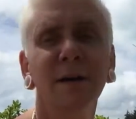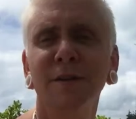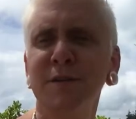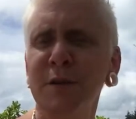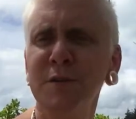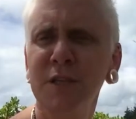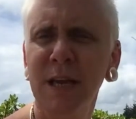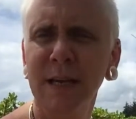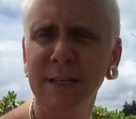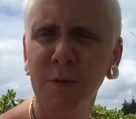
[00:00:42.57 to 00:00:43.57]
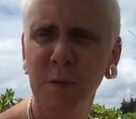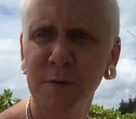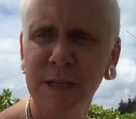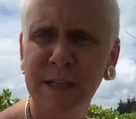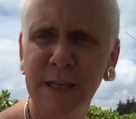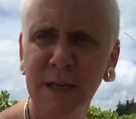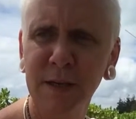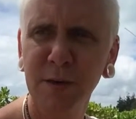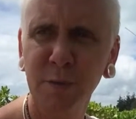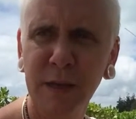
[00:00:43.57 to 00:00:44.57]
associate what we're
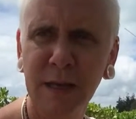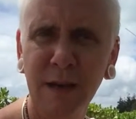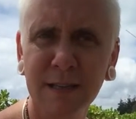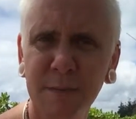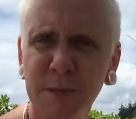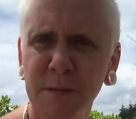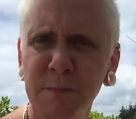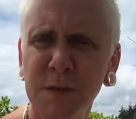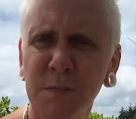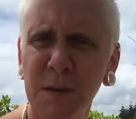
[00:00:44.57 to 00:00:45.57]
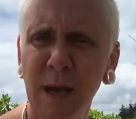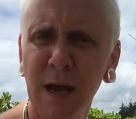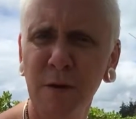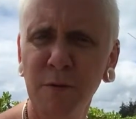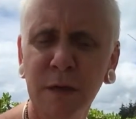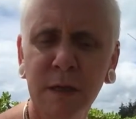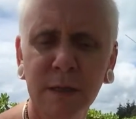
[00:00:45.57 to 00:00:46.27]
eating with our symptoms, but how